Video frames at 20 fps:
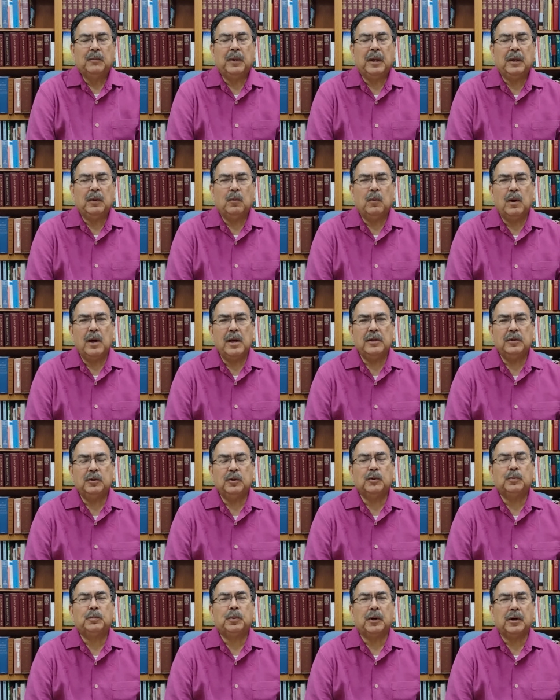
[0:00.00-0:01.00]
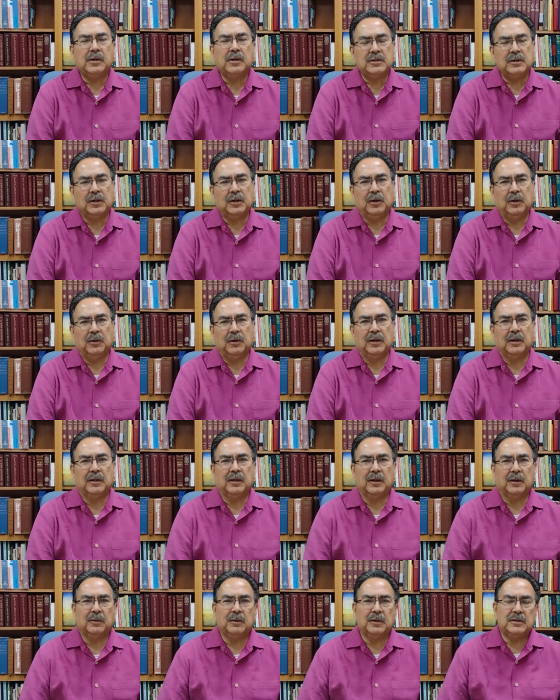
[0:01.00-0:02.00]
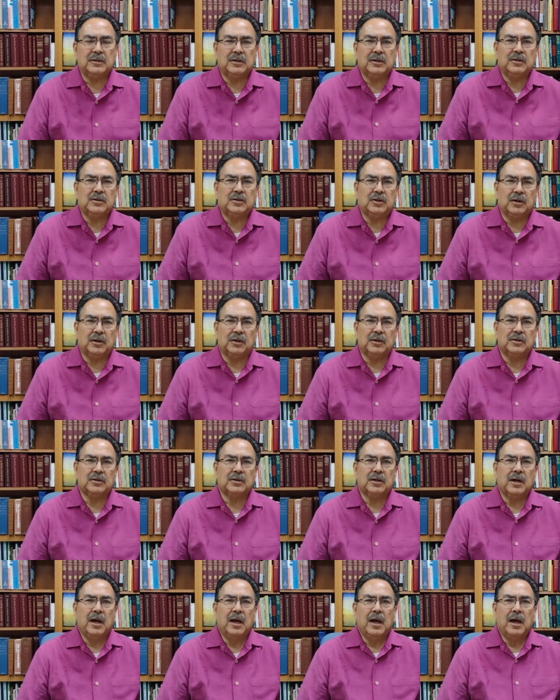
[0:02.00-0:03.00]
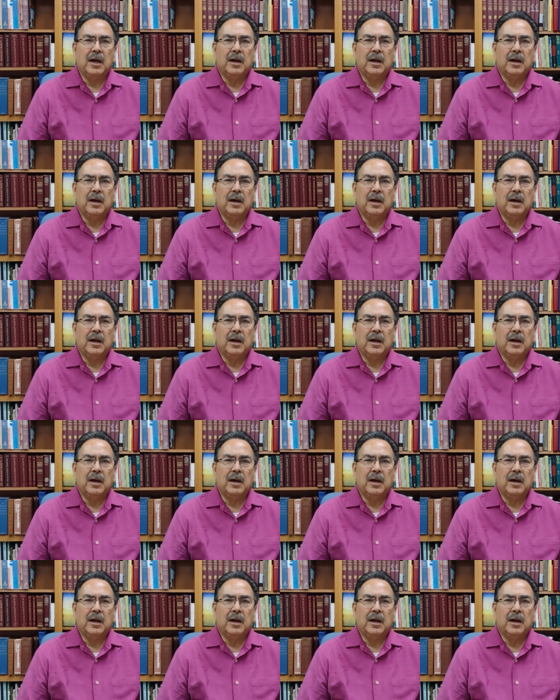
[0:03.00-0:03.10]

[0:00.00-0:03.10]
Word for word: being one who persecuted the Christian church,